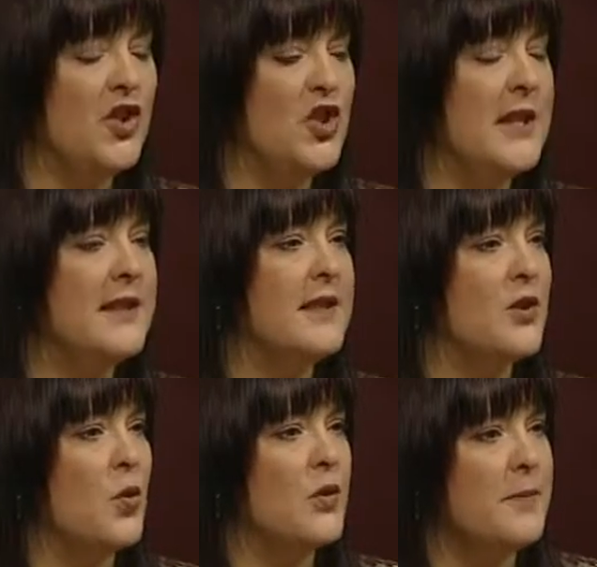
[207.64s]
Jesus
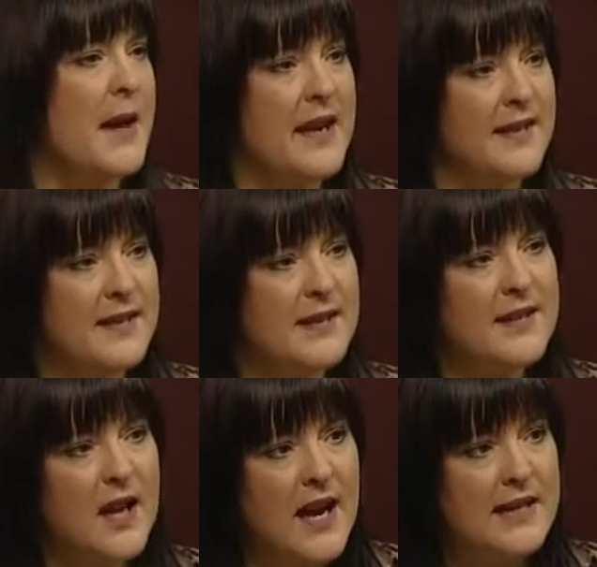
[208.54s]
talked about a
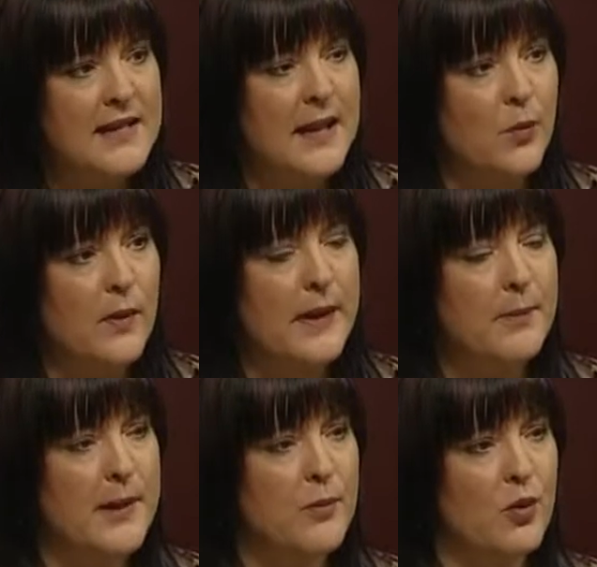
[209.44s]
society where
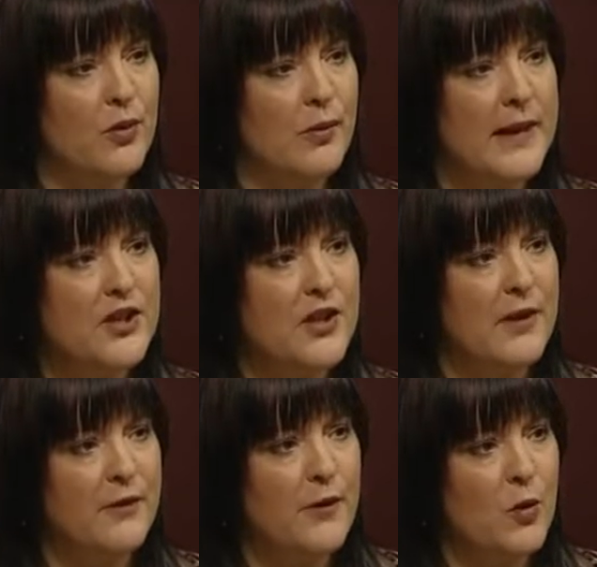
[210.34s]
people could reach
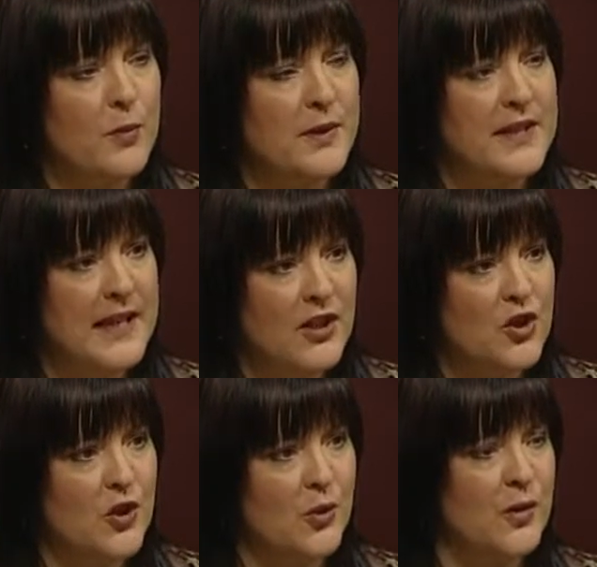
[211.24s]
their full
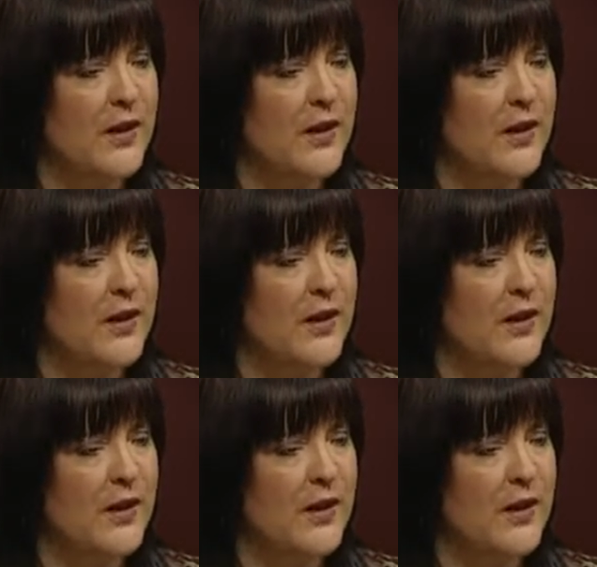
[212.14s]
potential.